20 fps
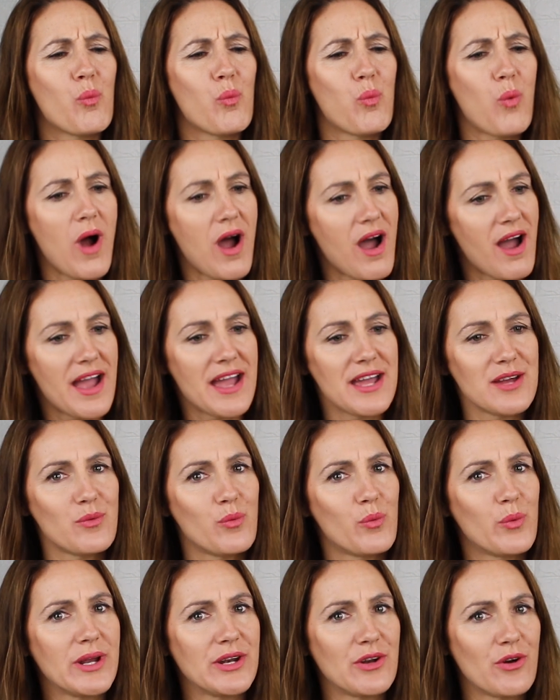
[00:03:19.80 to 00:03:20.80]
why
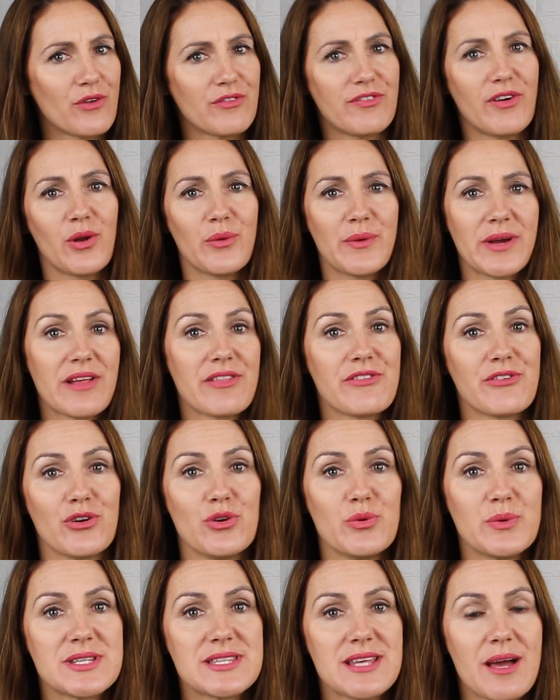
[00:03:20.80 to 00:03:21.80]
we're not following
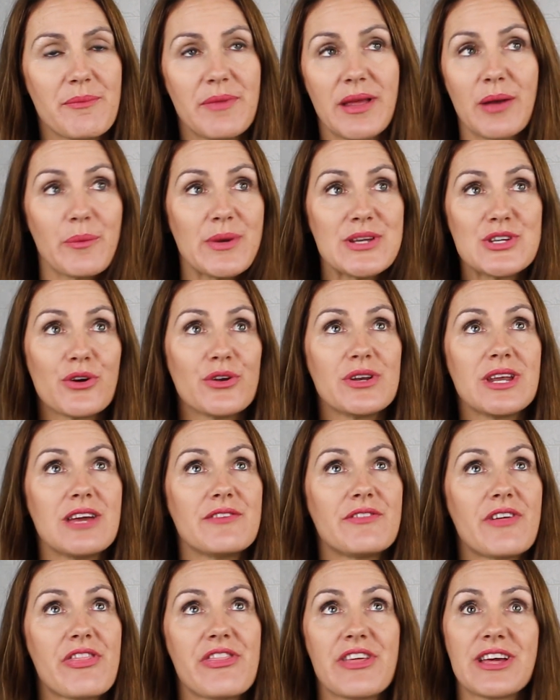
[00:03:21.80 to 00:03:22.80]
through with something. We don't
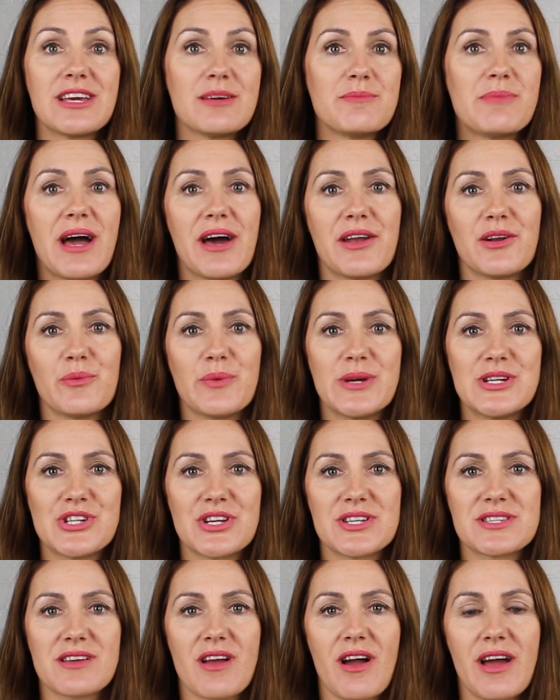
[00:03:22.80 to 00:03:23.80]
ever think about it. We
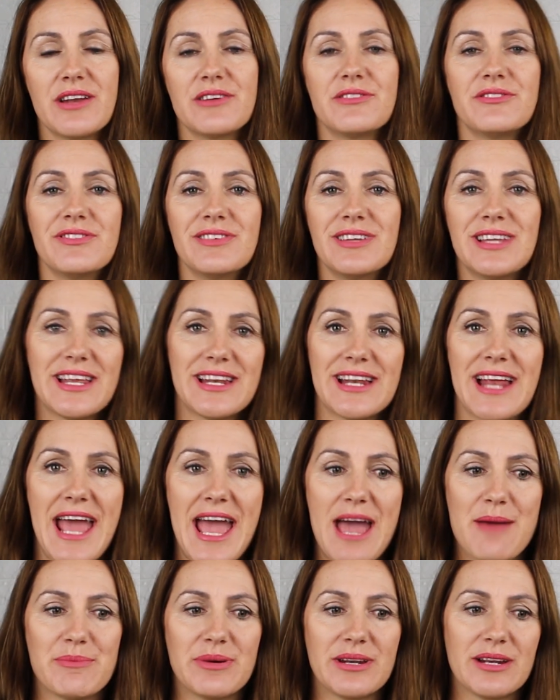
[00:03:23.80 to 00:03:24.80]
just kind of let it
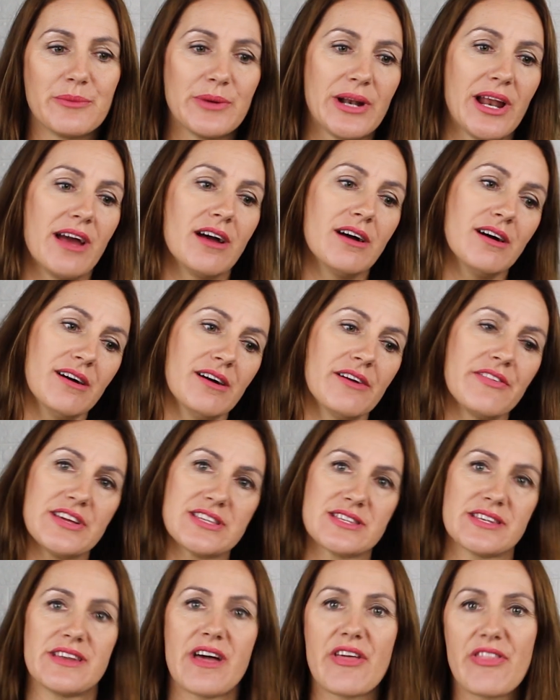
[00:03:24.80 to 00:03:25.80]
happen, and we're like, oh,
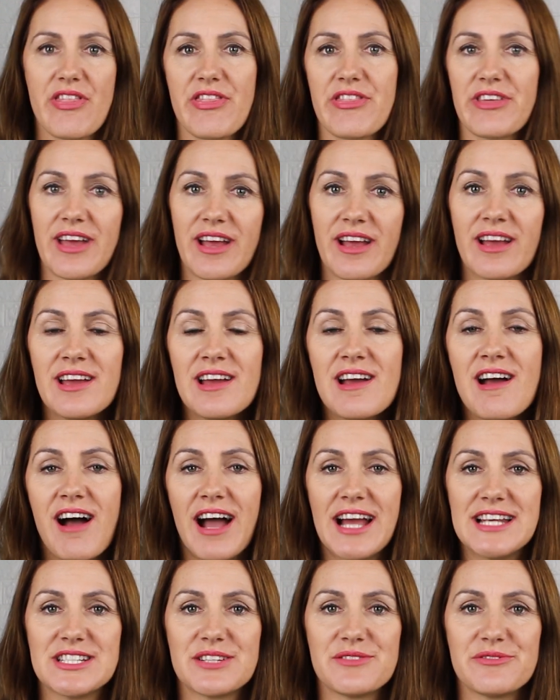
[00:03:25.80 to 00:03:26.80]
there's another thing
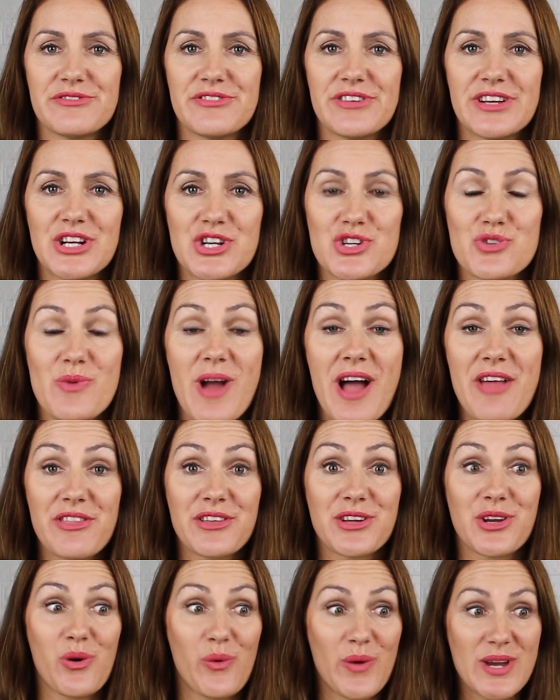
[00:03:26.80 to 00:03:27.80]
I didn't finish, rather
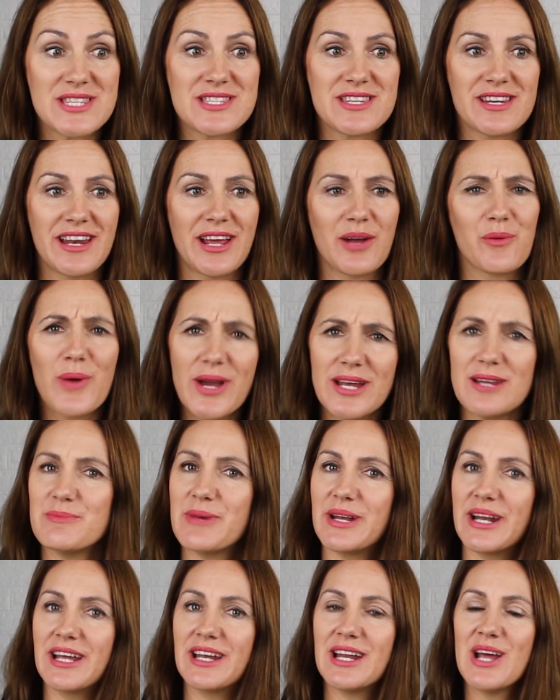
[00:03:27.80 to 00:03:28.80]
than questioning, wait a
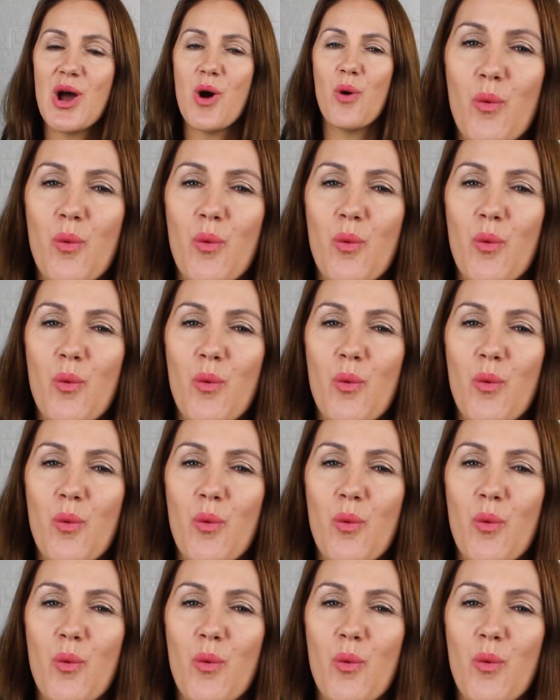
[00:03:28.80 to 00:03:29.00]
minute,